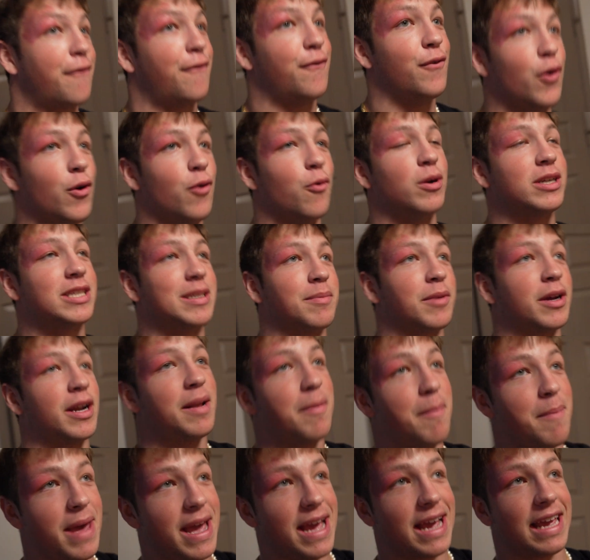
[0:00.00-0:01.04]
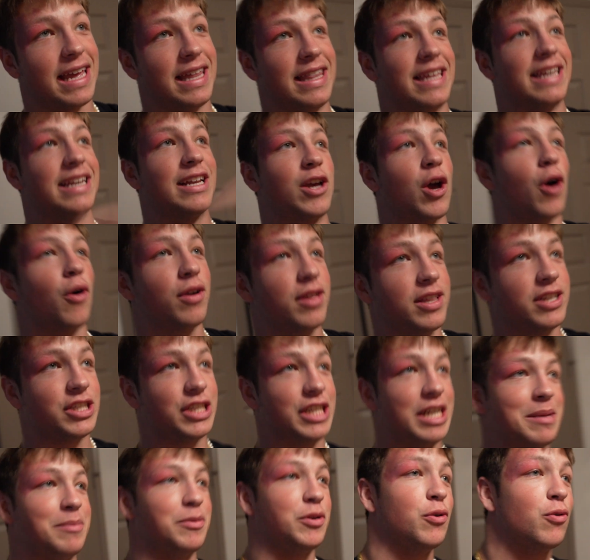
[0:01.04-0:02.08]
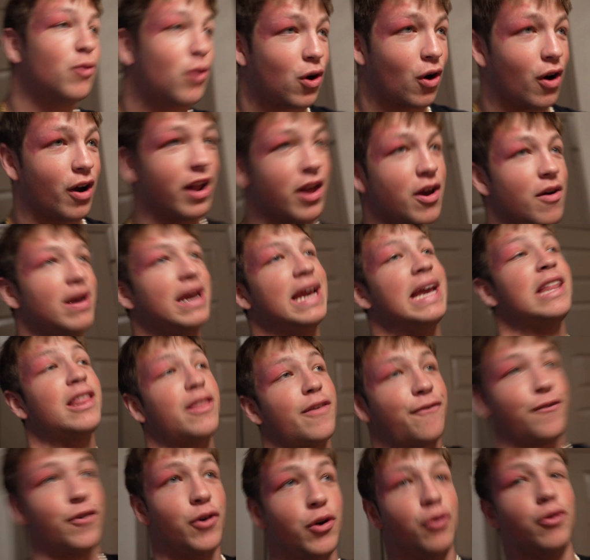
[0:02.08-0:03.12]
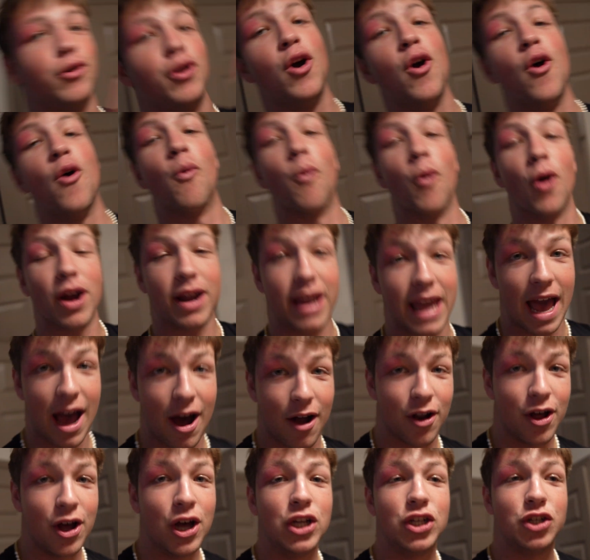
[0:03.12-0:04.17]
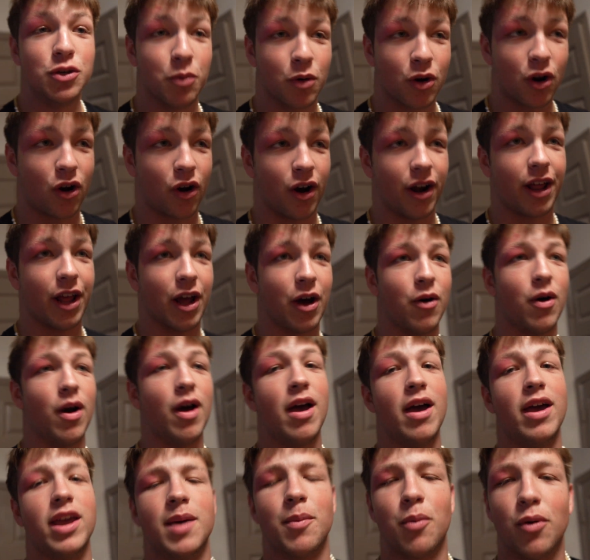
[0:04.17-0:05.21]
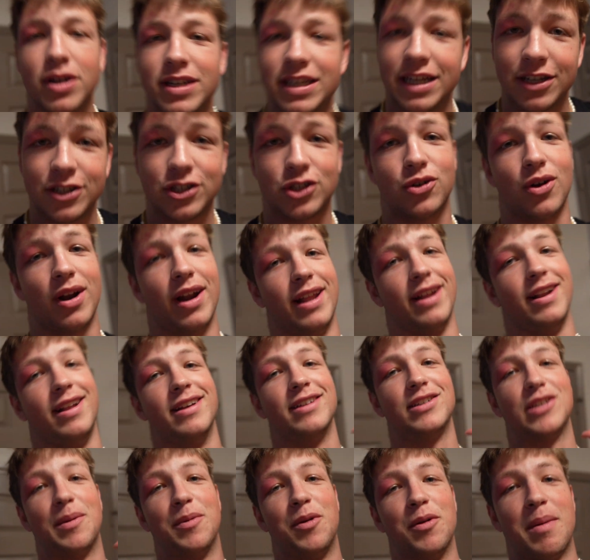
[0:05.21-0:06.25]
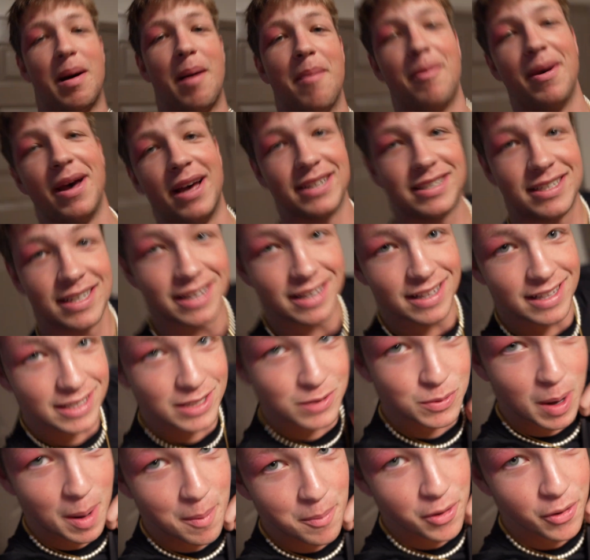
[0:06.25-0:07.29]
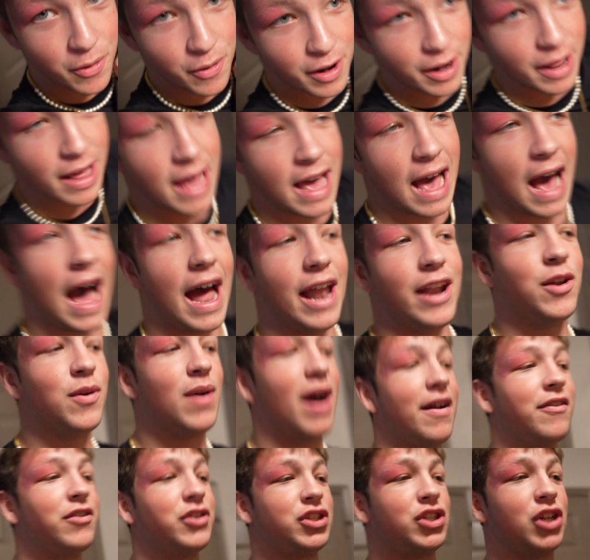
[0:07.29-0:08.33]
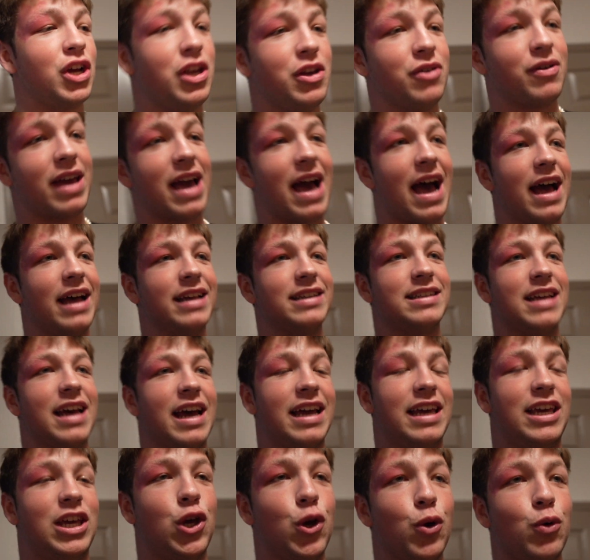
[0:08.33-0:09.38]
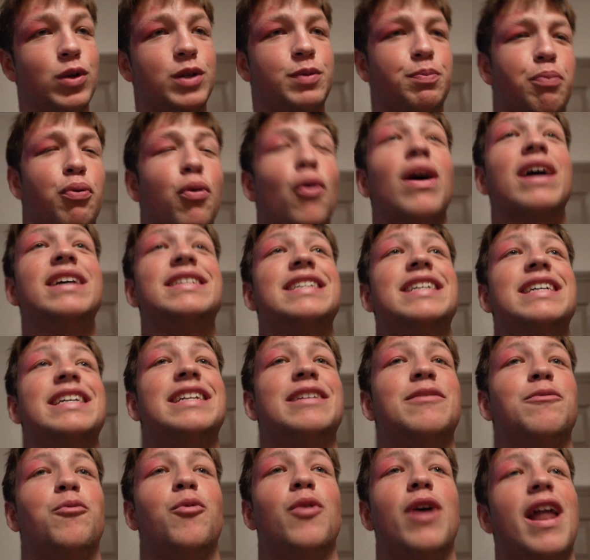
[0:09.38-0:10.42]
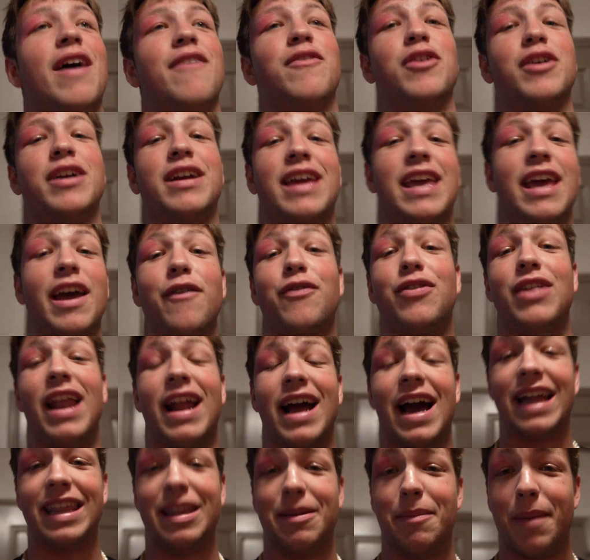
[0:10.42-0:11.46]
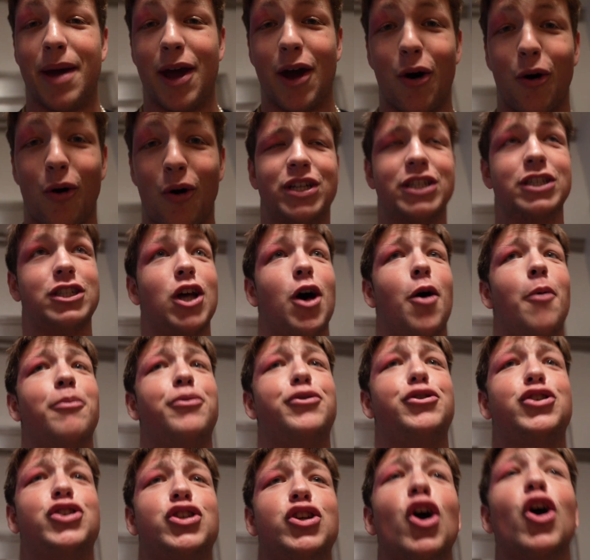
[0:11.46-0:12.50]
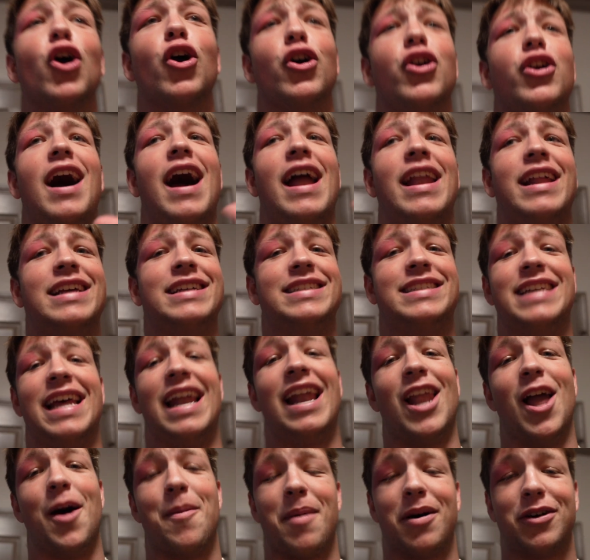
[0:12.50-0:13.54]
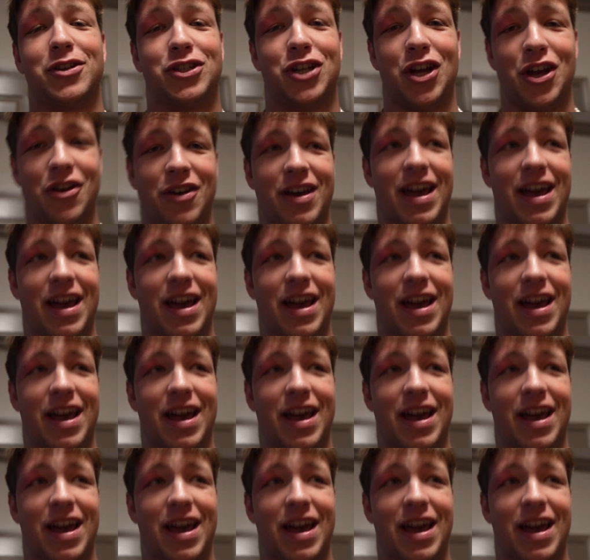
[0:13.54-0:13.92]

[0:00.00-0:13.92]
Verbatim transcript: food, which I'm gonna make, and then go to the gym, do cardio, eat the food, work out, do more cardio. Your boy's getting shredded, so I'm doing my best. This is what I'm doing. I do have to show you guys a huge present, whatever gift that I got in the mail, which is absurd. I need to set it up, I'll show you